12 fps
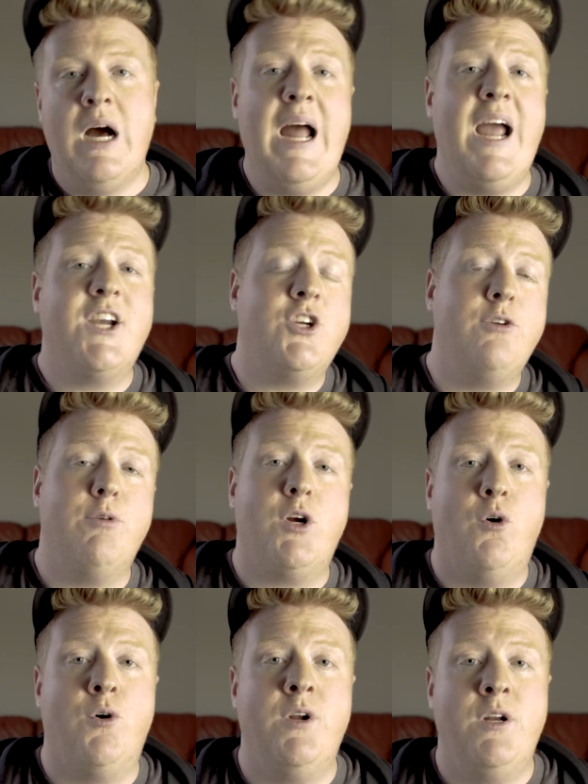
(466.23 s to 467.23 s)
I actually
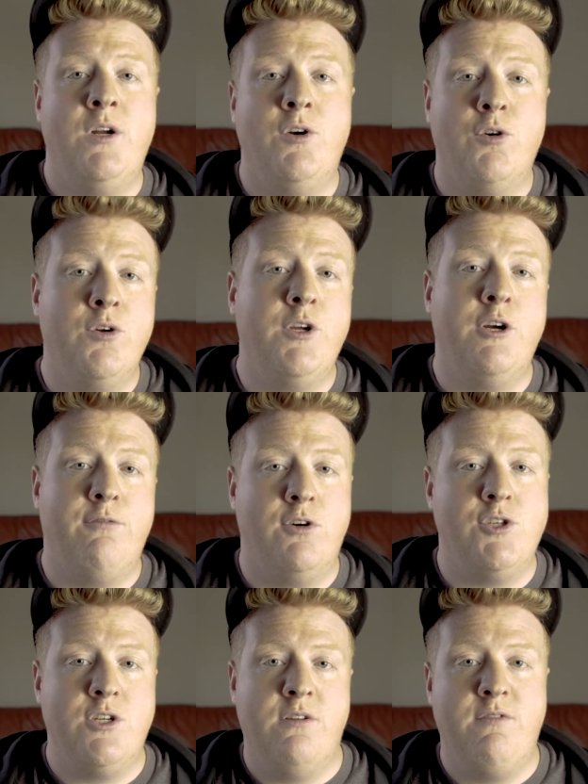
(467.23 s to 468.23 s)
recorded an earlier
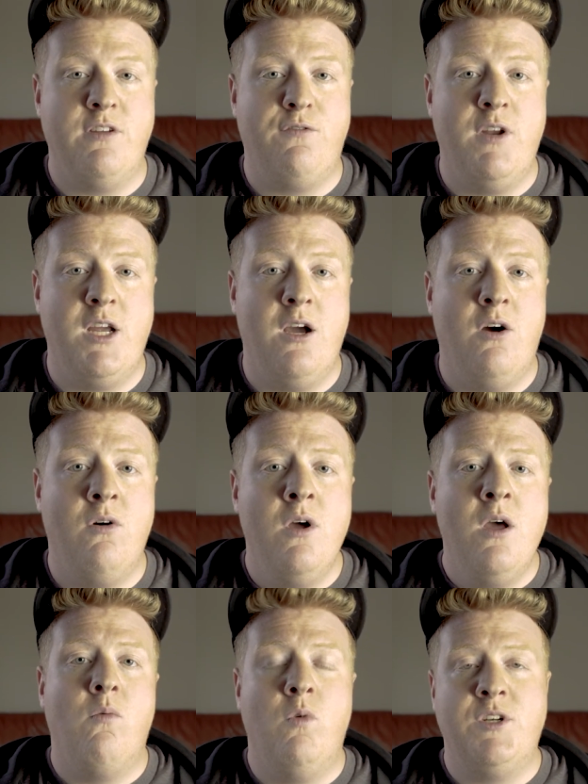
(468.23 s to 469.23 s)
version of this video,
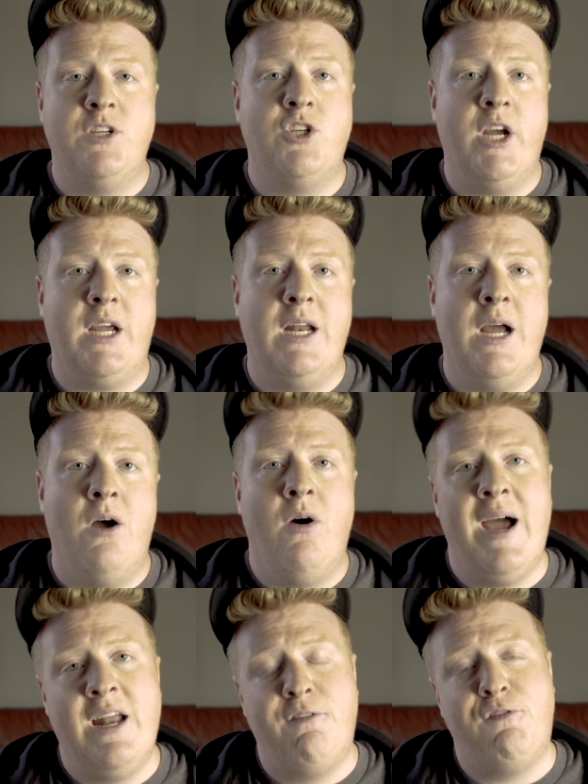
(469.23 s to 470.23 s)
went to check it
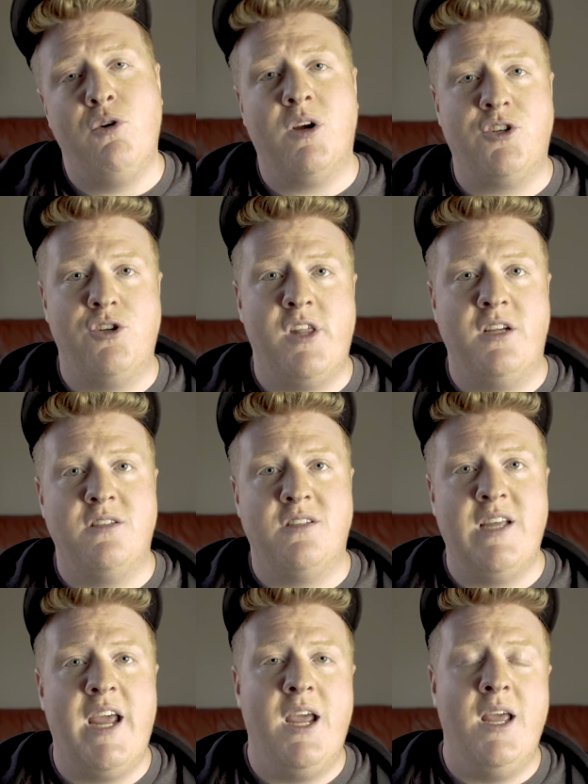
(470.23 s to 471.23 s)
out, had a few extra things to
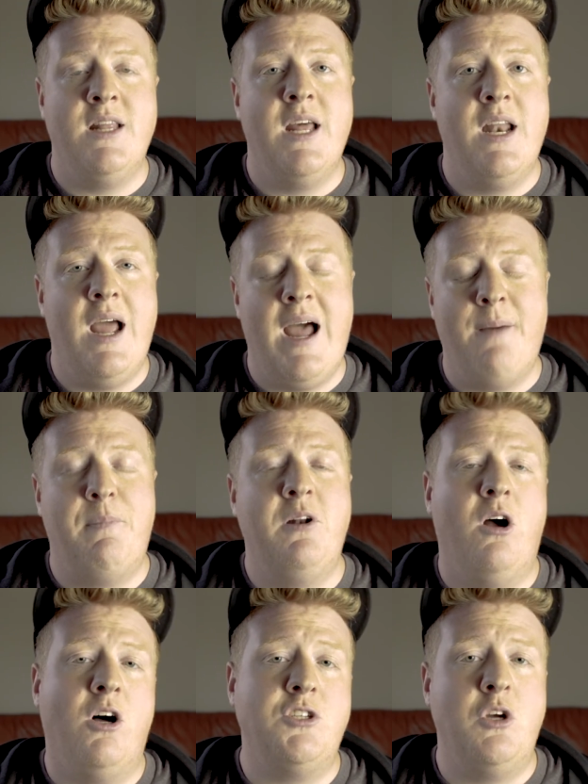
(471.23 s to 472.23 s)
say, and then
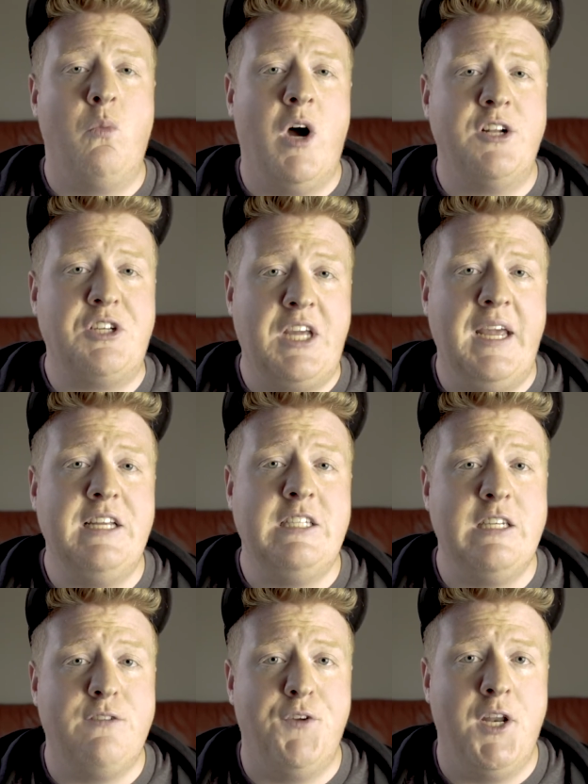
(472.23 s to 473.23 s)
happened to also watch
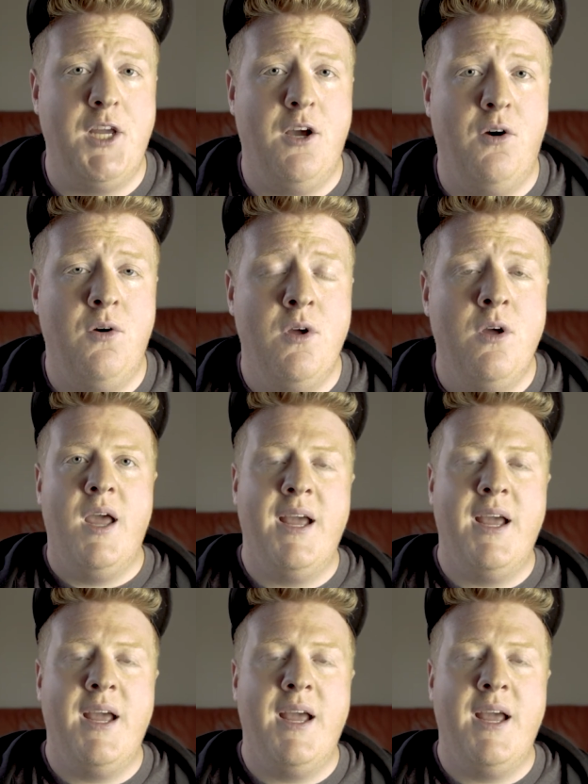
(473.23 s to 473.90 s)
Casey's video.